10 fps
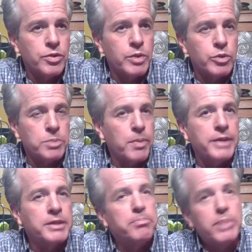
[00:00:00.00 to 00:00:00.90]
With any
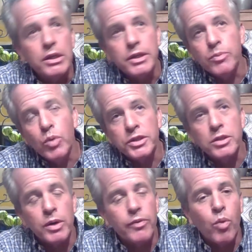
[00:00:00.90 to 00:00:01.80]
responsibility
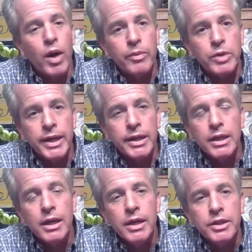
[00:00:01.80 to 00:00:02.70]
whatsoever, why would I
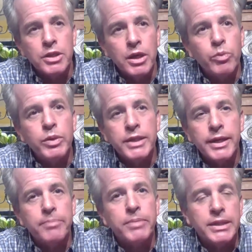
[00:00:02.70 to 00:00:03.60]
say it would
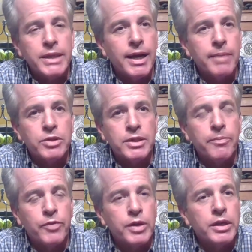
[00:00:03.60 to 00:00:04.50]
take me time? Because
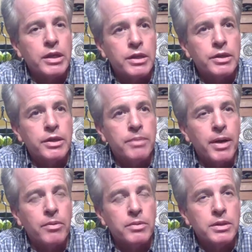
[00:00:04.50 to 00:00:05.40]
I'm very leery
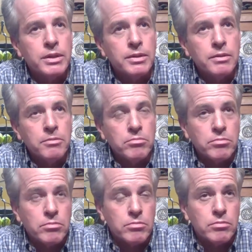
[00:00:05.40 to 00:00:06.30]
about,
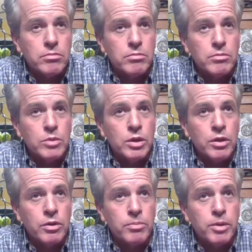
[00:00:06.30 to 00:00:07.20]

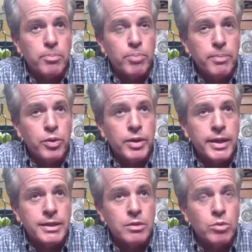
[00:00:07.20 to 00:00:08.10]
the people that
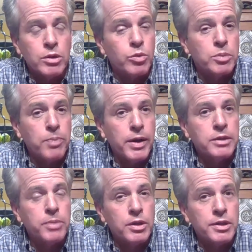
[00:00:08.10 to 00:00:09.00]
I deal with and the
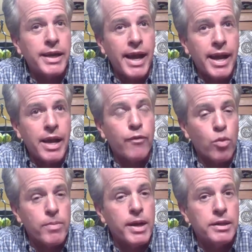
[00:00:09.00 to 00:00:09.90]
responsibility that I have
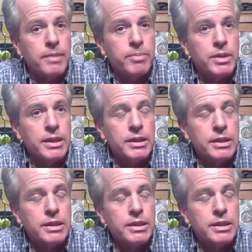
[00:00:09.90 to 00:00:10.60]
for my company.